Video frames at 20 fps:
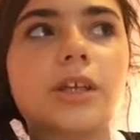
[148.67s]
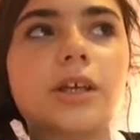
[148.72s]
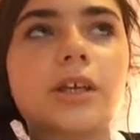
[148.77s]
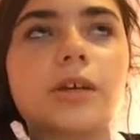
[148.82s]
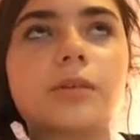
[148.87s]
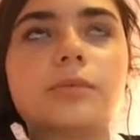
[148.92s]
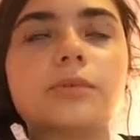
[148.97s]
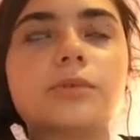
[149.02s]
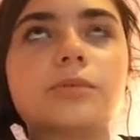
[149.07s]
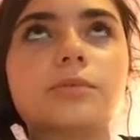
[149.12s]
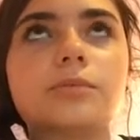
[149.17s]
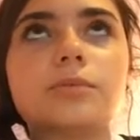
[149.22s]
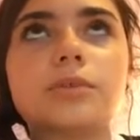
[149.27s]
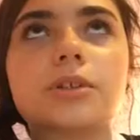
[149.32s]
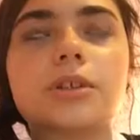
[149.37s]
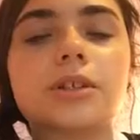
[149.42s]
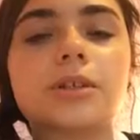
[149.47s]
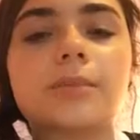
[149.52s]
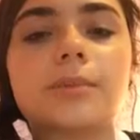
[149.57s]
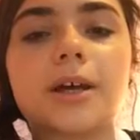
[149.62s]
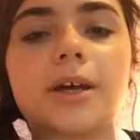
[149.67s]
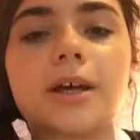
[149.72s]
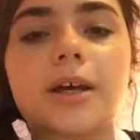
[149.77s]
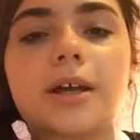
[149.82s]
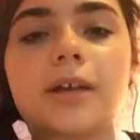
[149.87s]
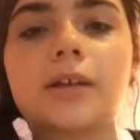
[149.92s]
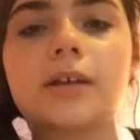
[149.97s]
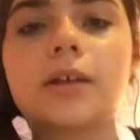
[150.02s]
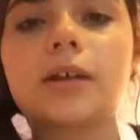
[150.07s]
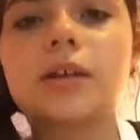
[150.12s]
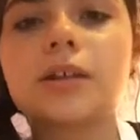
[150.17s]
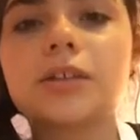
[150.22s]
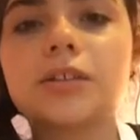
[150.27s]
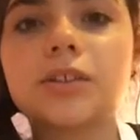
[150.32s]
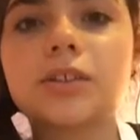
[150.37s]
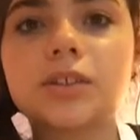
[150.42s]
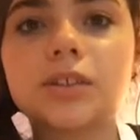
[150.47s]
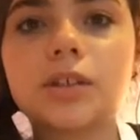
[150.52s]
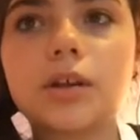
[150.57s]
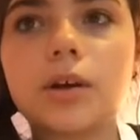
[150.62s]
it was really bad.
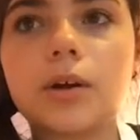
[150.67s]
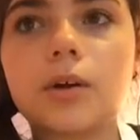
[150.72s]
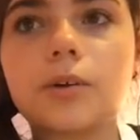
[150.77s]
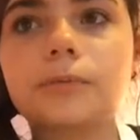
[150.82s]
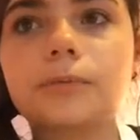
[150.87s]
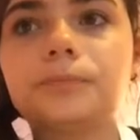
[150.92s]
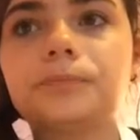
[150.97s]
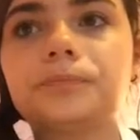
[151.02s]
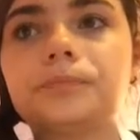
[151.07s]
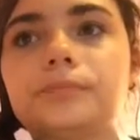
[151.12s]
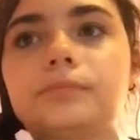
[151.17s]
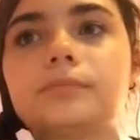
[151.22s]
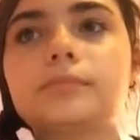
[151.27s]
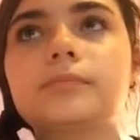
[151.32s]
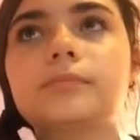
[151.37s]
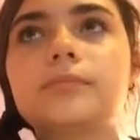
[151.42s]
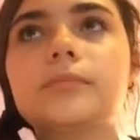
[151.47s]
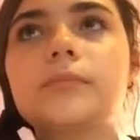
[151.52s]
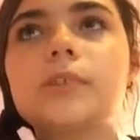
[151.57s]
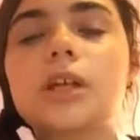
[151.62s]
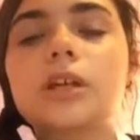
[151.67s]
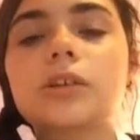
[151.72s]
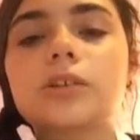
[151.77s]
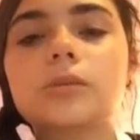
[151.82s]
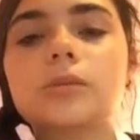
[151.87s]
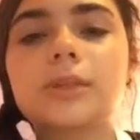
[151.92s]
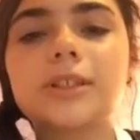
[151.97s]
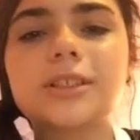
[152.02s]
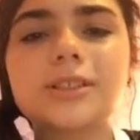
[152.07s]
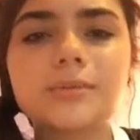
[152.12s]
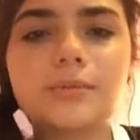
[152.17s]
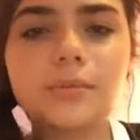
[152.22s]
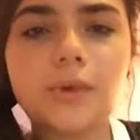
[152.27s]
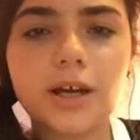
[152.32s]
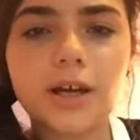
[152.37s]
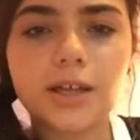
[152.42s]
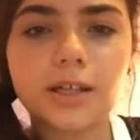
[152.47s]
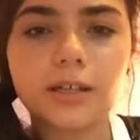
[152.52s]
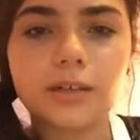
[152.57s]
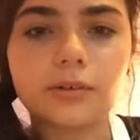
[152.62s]
So, the reason
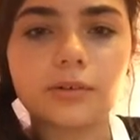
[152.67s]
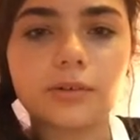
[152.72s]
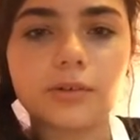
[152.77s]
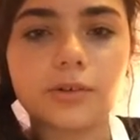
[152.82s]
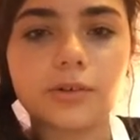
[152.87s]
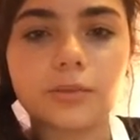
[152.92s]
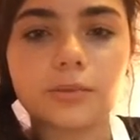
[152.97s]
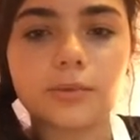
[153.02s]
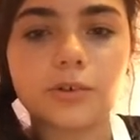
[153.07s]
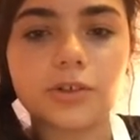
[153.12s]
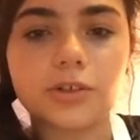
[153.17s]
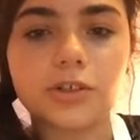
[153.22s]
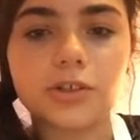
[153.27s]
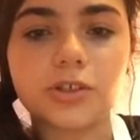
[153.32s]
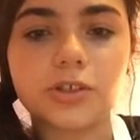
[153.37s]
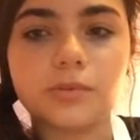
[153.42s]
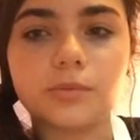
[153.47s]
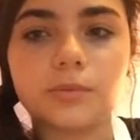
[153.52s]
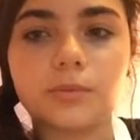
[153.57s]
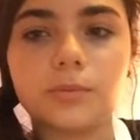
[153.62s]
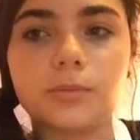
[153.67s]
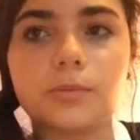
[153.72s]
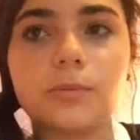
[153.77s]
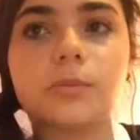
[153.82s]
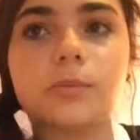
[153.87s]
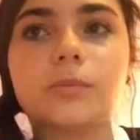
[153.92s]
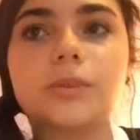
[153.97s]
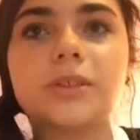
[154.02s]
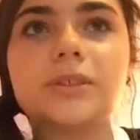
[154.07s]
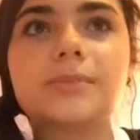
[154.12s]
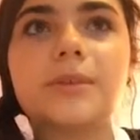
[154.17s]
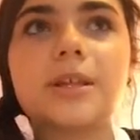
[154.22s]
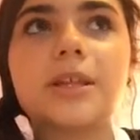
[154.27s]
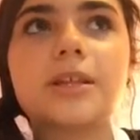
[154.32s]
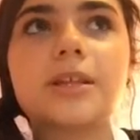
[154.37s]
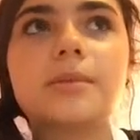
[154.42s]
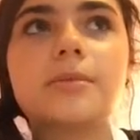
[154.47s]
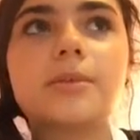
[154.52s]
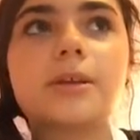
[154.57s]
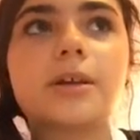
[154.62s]
why I didn't go to the emergency room was
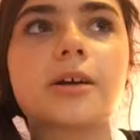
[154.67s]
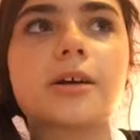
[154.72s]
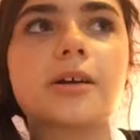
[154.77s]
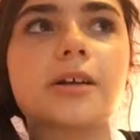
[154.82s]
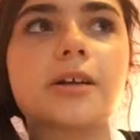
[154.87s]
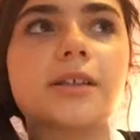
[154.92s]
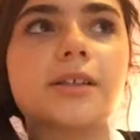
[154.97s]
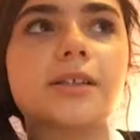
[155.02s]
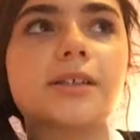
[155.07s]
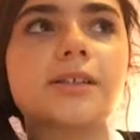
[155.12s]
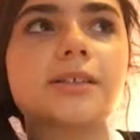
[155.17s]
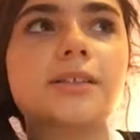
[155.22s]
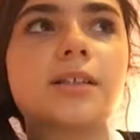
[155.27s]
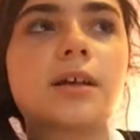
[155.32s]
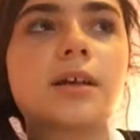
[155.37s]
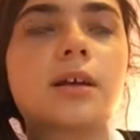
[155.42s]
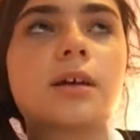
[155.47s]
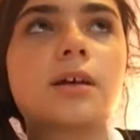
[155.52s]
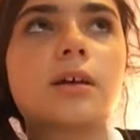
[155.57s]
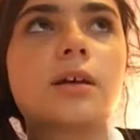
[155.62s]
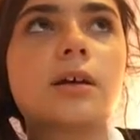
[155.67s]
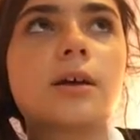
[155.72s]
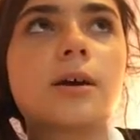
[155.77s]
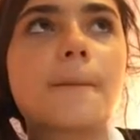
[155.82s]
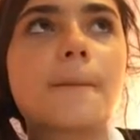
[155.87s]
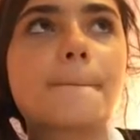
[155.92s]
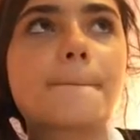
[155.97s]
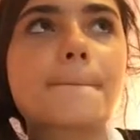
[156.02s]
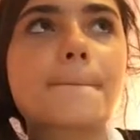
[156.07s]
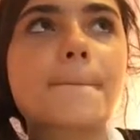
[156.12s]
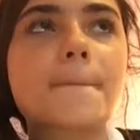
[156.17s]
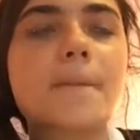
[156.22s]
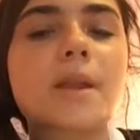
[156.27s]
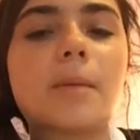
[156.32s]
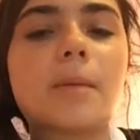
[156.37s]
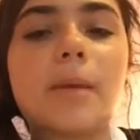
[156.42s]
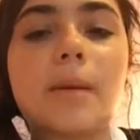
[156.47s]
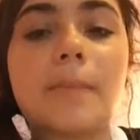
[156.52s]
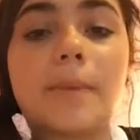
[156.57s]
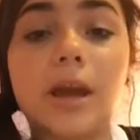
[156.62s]
mainly because
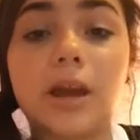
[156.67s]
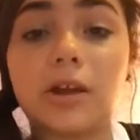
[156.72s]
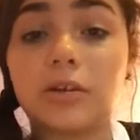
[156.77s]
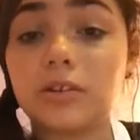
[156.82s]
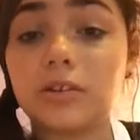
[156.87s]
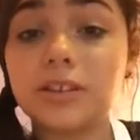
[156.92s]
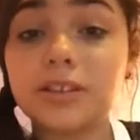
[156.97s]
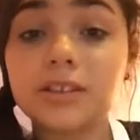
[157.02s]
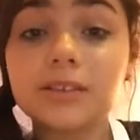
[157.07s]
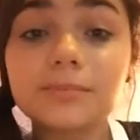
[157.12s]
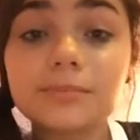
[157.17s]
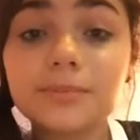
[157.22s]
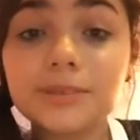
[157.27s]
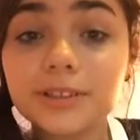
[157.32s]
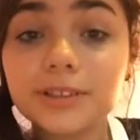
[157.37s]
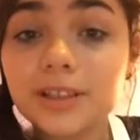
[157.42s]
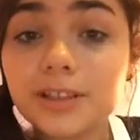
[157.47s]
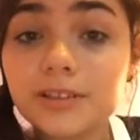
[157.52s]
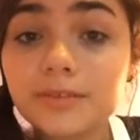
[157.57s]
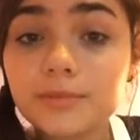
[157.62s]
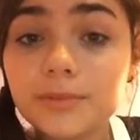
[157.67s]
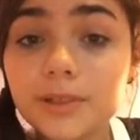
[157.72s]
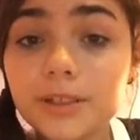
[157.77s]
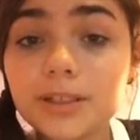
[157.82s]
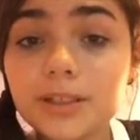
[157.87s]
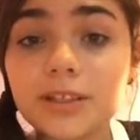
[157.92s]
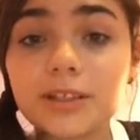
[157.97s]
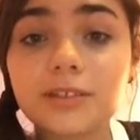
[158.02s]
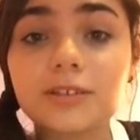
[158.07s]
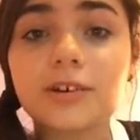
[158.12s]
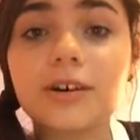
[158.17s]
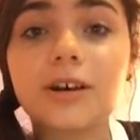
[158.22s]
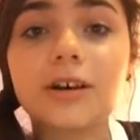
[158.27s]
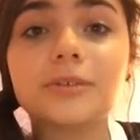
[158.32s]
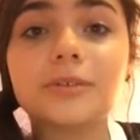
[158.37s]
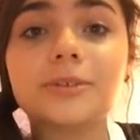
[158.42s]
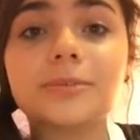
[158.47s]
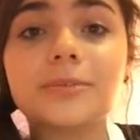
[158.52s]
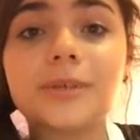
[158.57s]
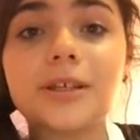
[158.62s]
my parents didn't believe me. They thought I
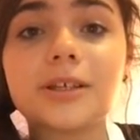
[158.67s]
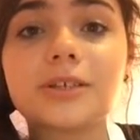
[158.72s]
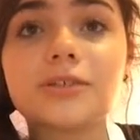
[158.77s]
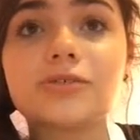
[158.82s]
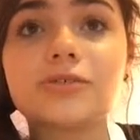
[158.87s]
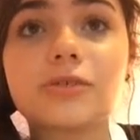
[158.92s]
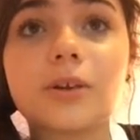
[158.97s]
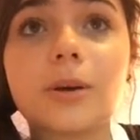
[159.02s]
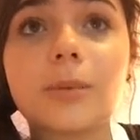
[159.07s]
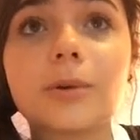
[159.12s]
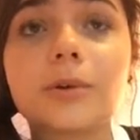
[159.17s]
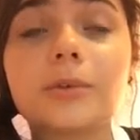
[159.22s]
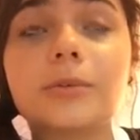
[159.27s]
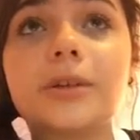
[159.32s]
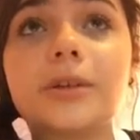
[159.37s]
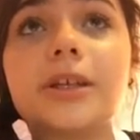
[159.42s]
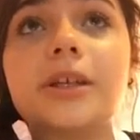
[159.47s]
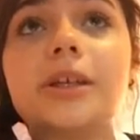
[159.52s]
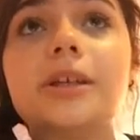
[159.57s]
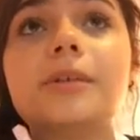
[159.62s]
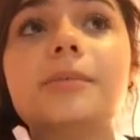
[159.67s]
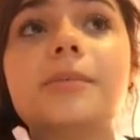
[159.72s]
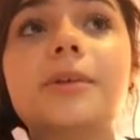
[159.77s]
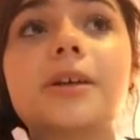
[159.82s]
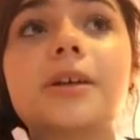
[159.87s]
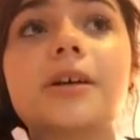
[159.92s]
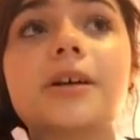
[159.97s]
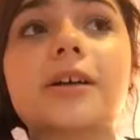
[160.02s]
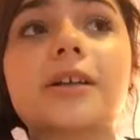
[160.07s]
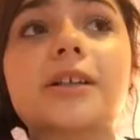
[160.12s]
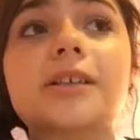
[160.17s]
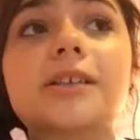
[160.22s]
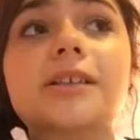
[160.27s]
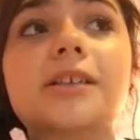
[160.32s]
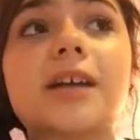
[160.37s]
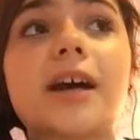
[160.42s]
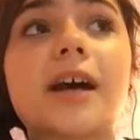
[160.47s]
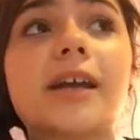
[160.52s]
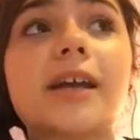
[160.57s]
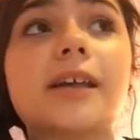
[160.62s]
was being a drama queen
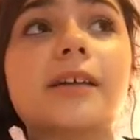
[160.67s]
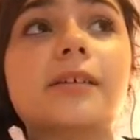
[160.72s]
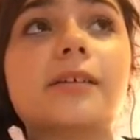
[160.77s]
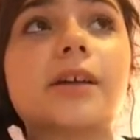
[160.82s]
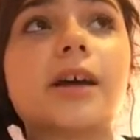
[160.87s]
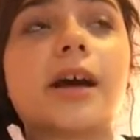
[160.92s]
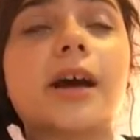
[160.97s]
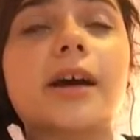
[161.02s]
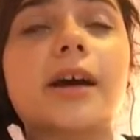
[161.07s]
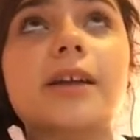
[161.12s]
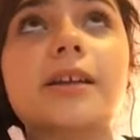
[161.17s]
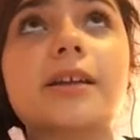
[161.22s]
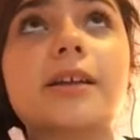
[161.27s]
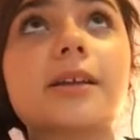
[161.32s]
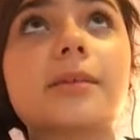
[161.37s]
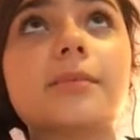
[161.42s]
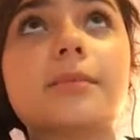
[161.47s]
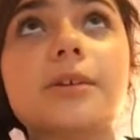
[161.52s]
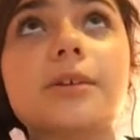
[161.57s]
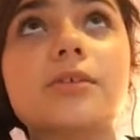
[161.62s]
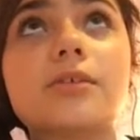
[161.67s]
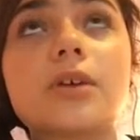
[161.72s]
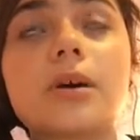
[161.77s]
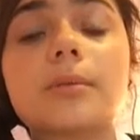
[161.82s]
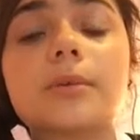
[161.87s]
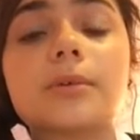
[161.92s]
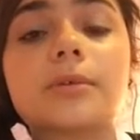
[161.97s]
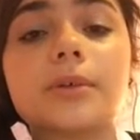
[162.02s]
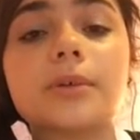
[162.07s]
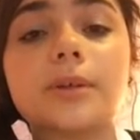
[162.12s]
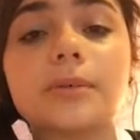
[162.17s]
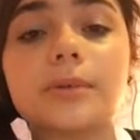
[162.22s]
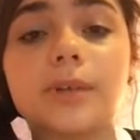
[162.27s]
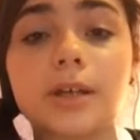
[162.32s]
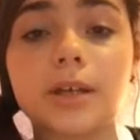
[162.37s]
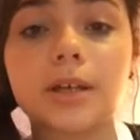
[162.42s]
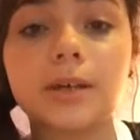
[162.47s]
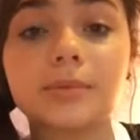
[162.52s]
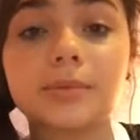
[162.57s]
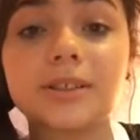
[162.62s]
because I kind of can be a drama queen when
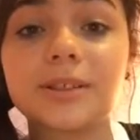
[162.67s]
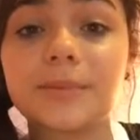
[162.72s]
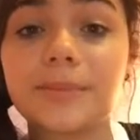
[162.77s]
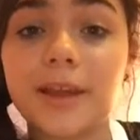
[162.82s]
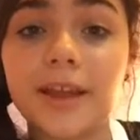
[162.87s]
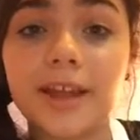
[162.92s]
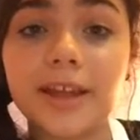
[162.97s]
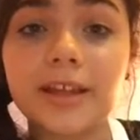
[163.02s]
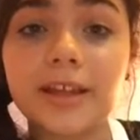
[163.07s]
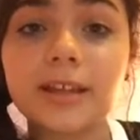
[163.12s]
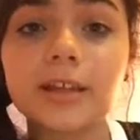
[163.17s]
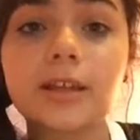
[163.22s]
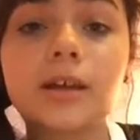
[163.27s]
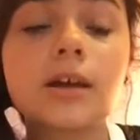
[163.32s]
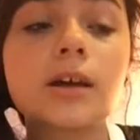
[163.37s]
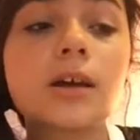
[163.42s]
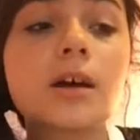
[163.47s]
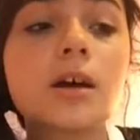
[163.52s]
it comes to pain